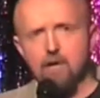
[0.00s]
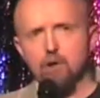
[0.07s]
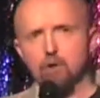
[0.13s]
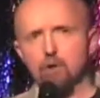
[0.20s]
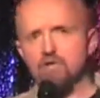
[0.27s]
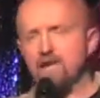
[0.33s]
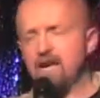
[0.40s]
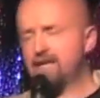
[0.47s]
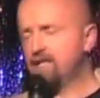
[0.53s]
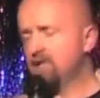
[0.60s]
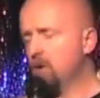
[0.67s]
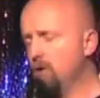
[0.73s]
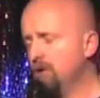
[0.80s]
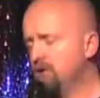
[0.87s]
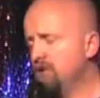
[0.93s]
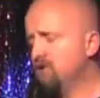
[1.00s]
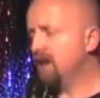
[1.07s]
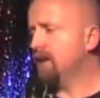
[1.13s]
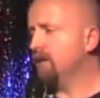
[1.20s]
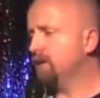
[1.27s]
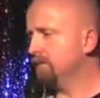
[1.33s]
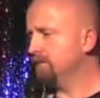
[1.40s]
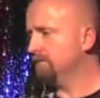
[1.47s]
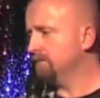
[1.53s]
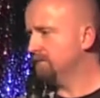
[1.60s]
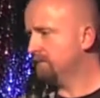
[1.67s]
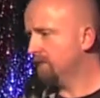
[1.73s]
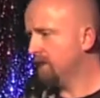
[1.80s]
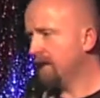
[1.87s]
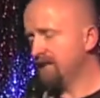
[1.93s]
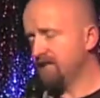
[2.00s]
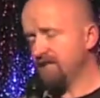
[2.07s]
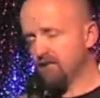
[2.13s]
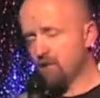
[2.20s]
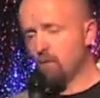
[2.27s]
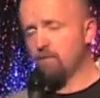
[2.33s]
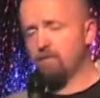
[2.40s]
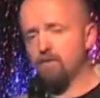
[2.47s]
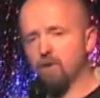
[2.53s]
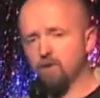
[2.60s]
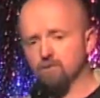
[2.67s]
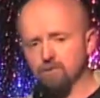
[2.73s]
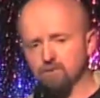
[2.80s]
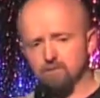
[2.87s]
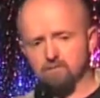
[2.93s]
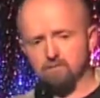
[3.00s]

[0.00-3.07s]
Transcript: Looks like he's going to jail, and it's his own fault.